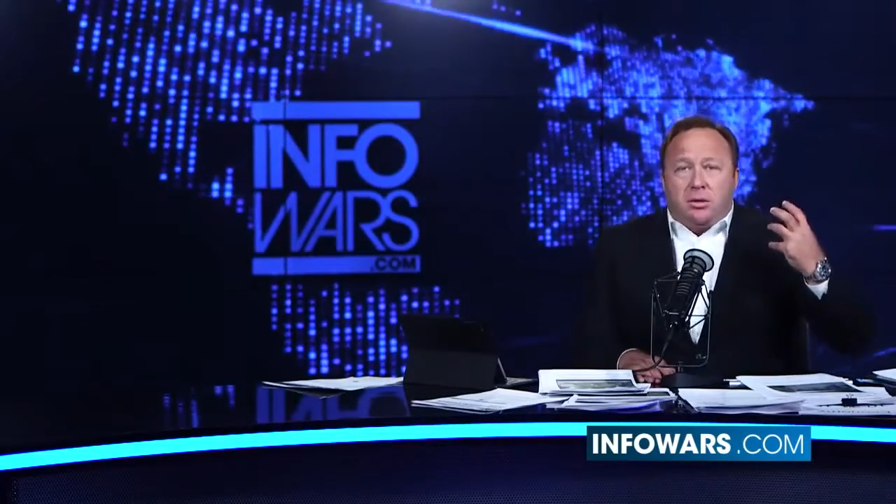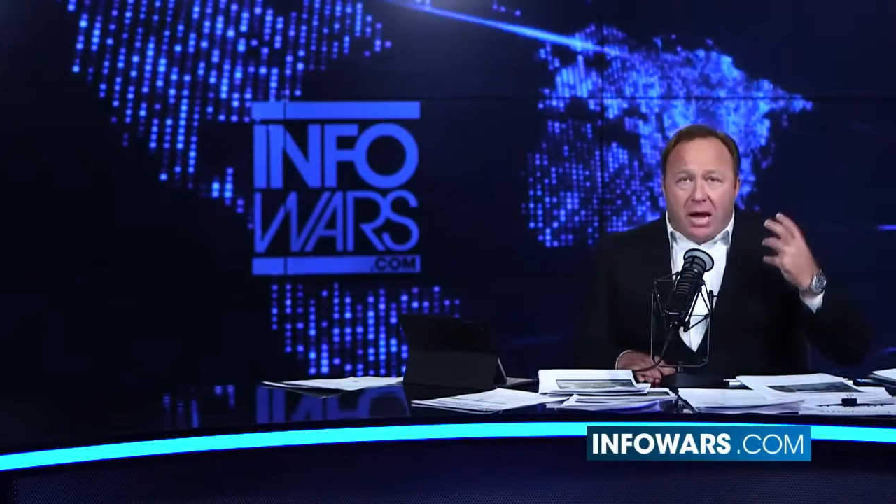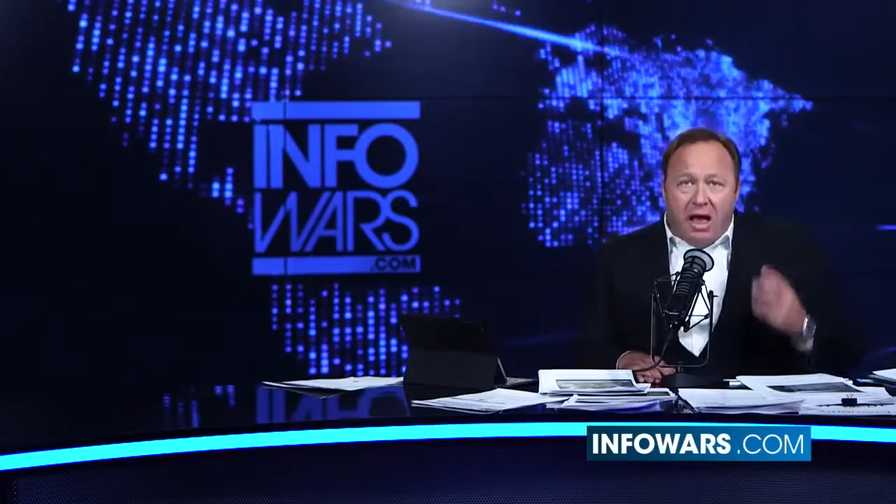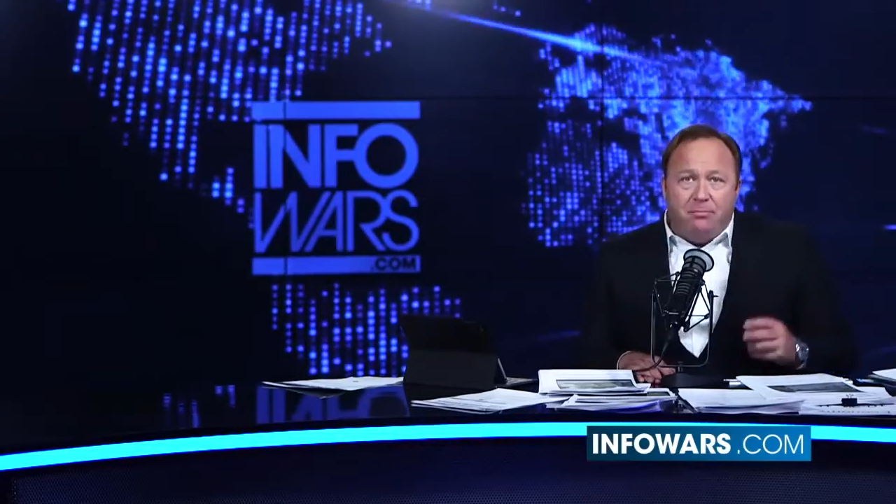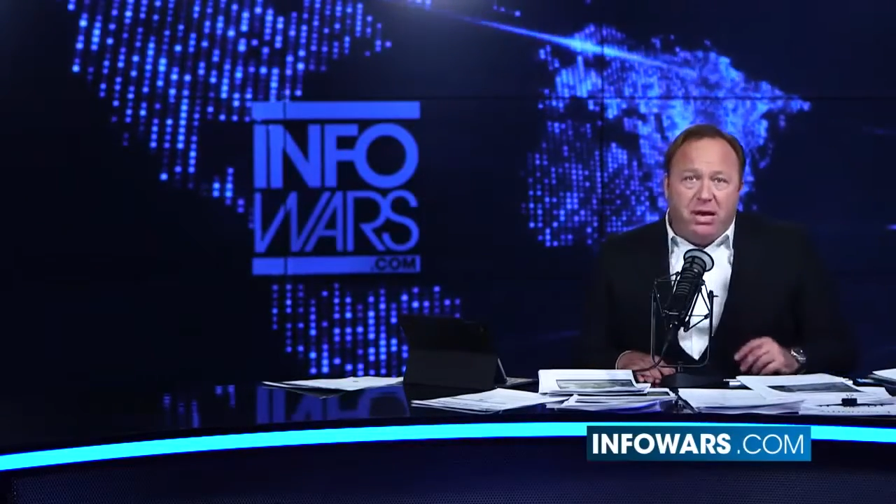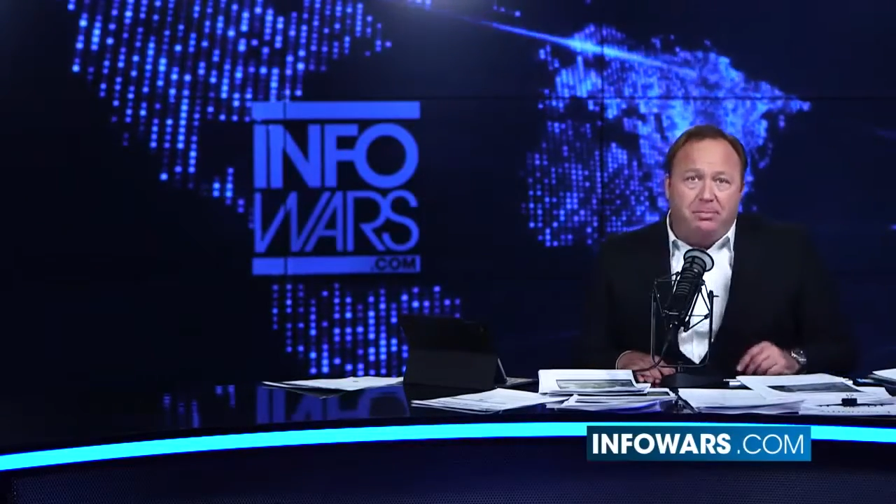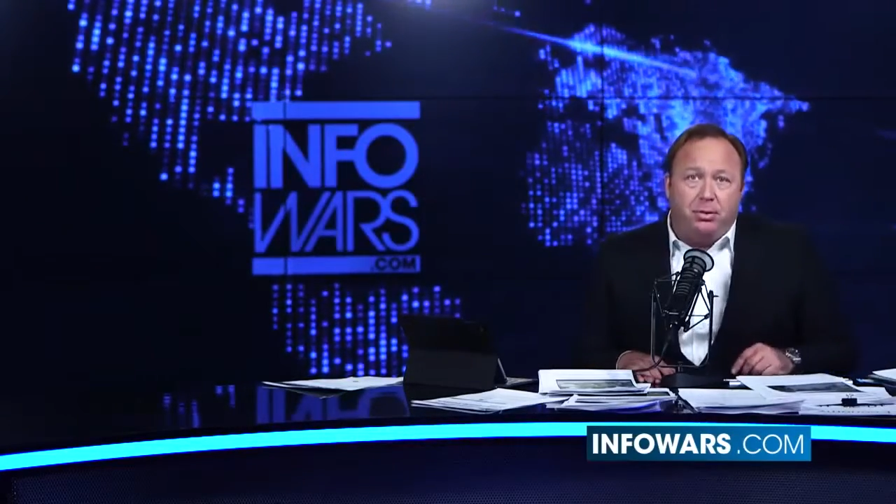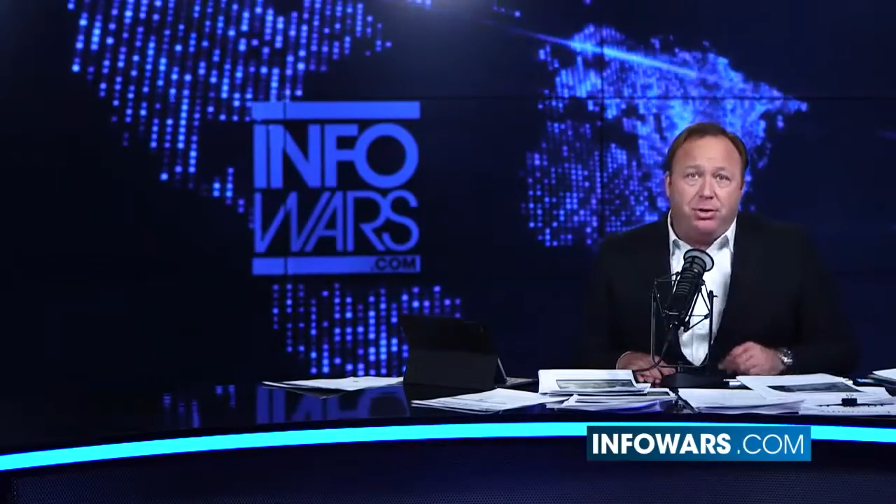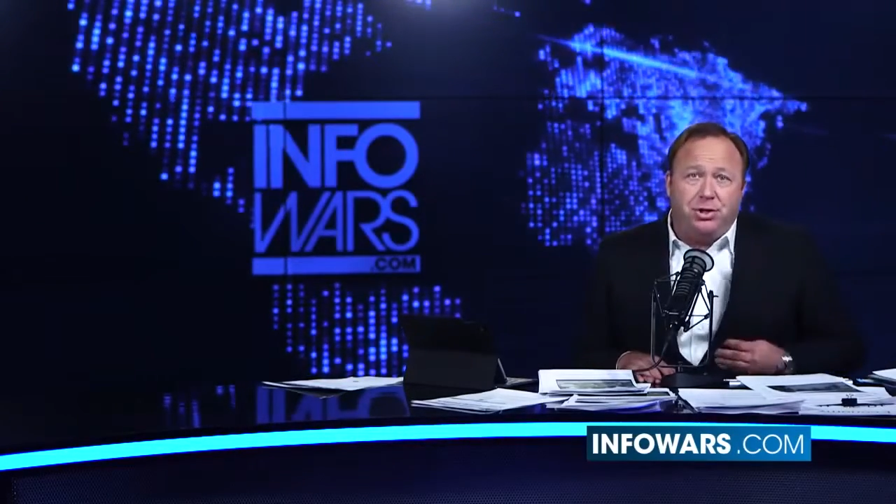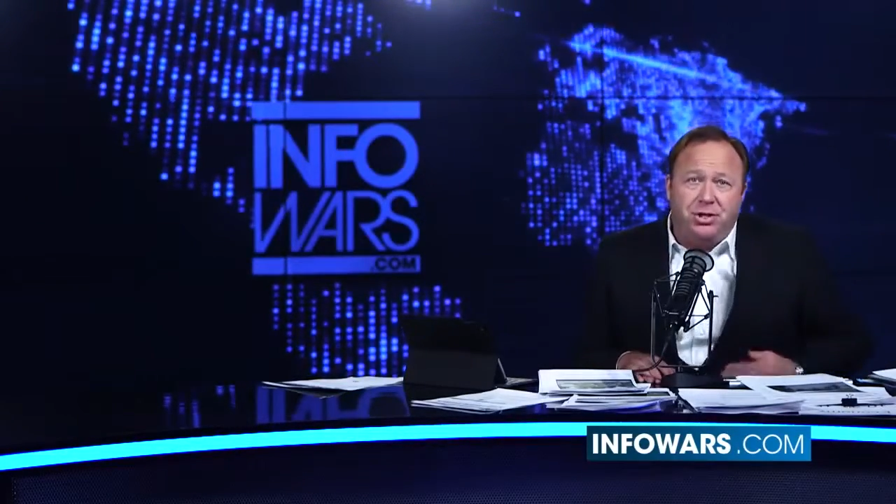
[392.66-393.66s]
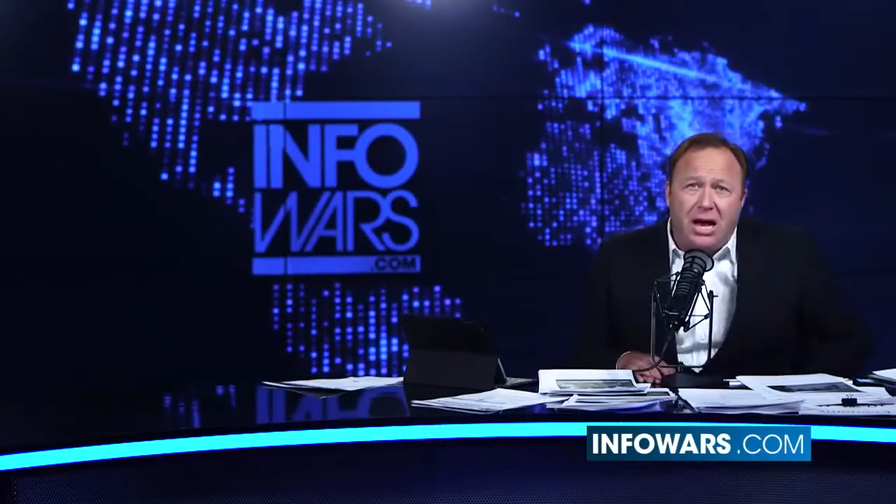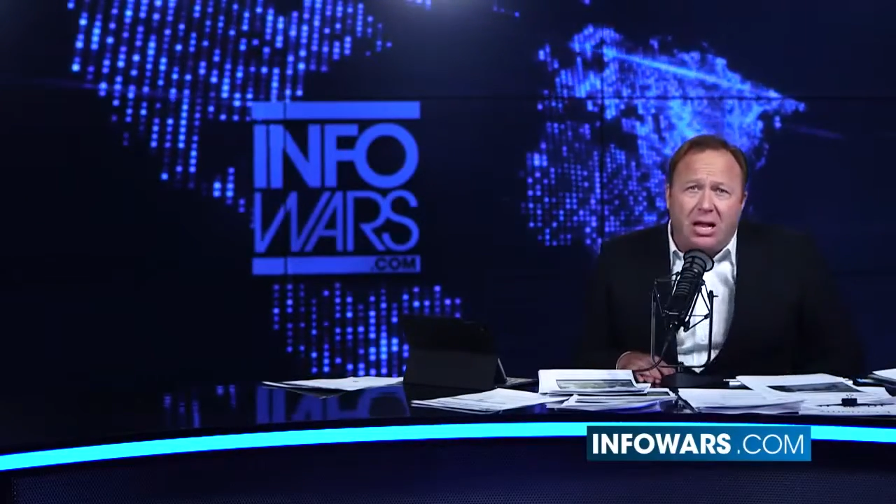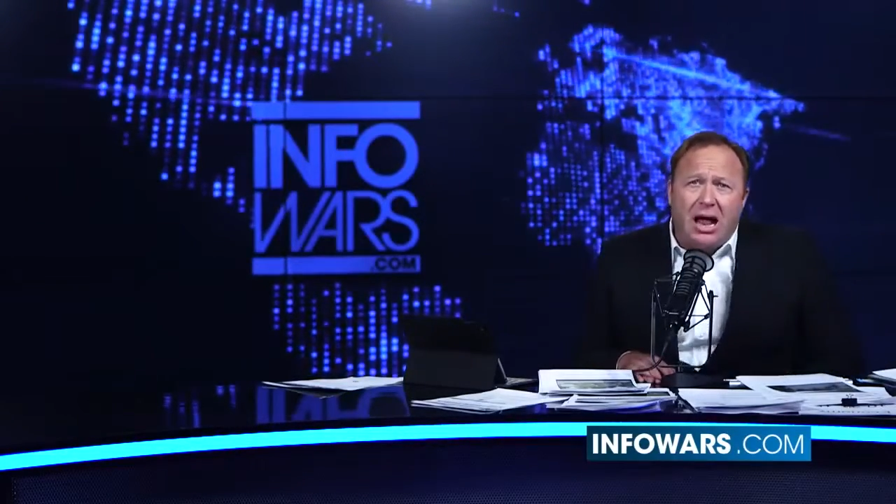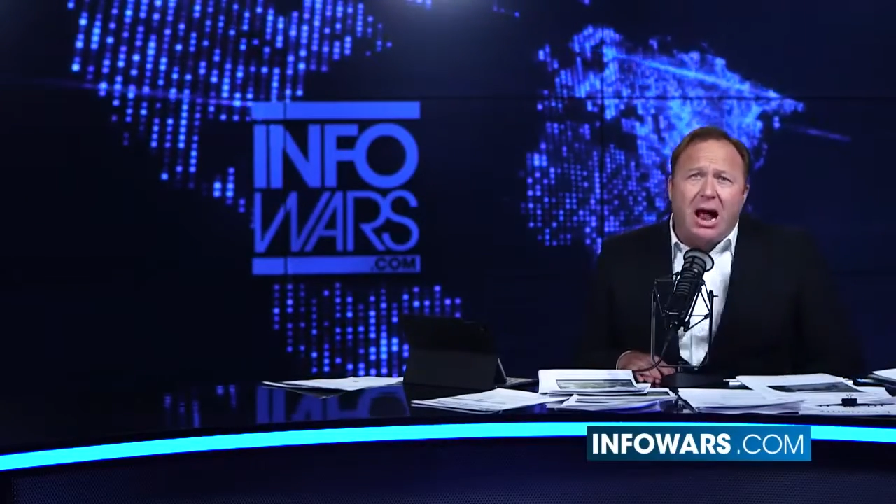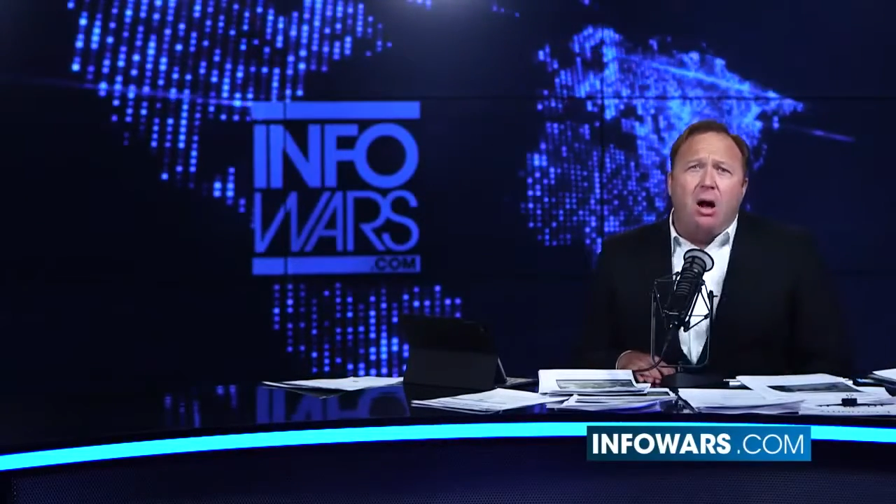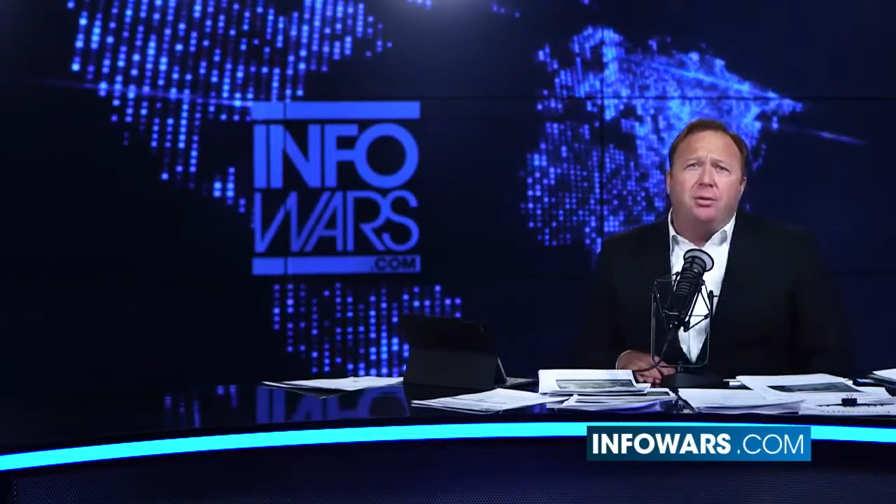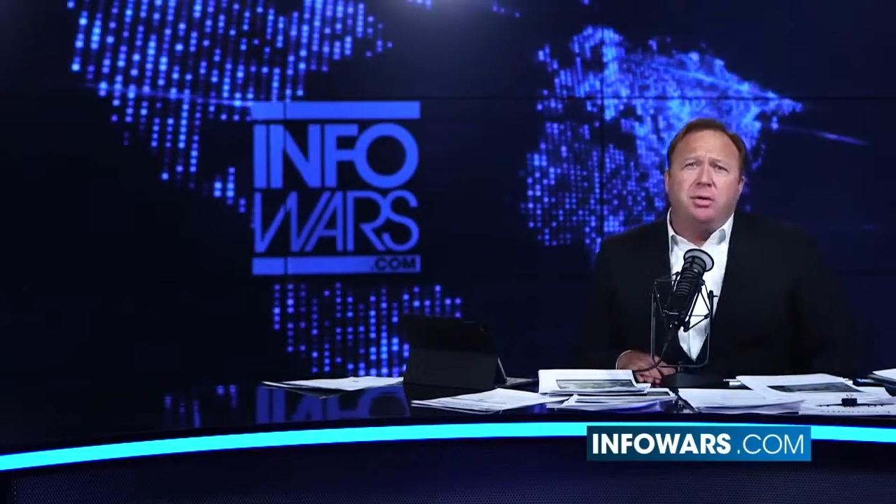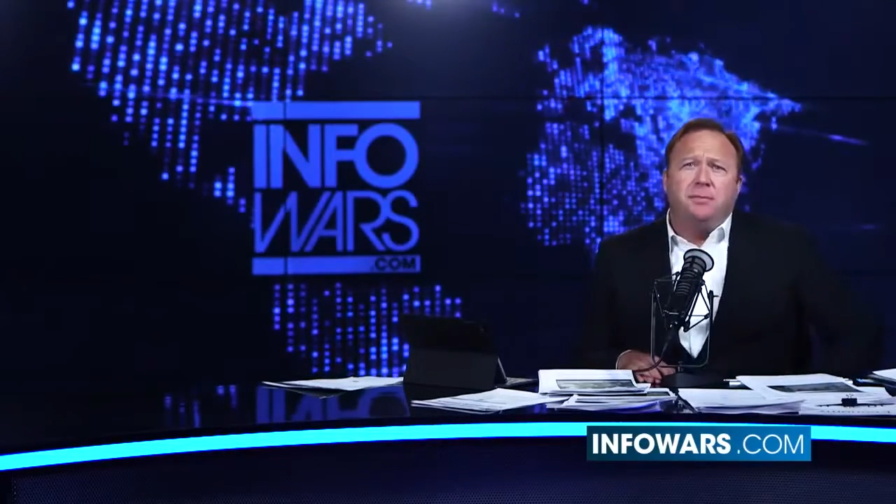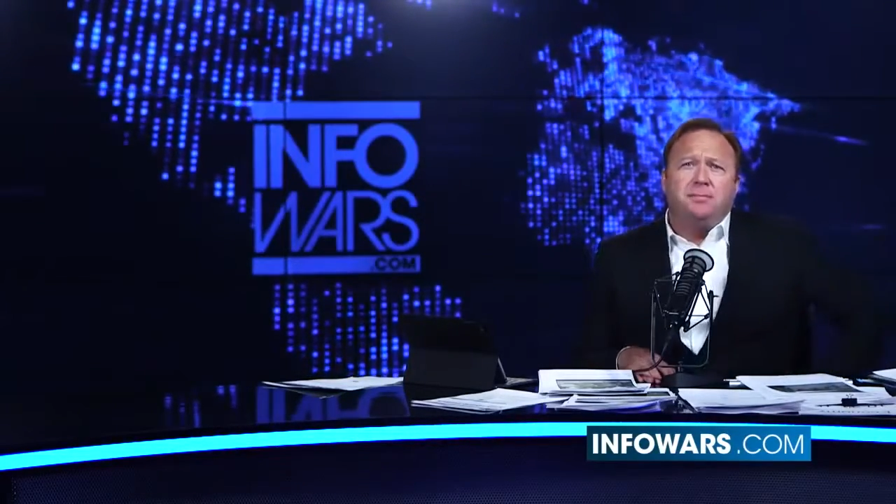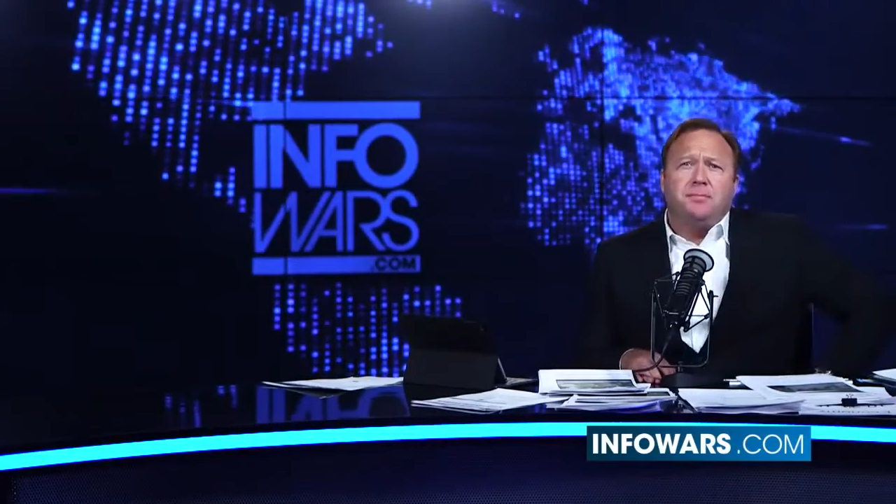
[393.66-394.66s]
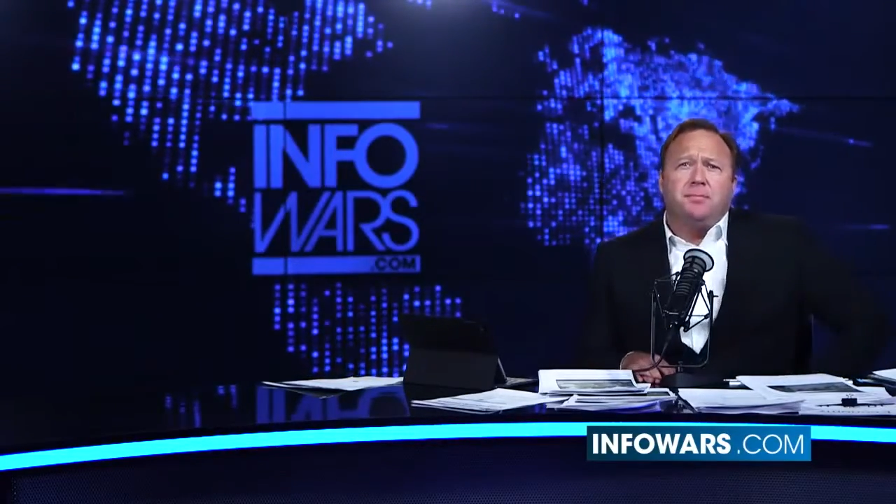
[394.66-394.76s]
To have people shell out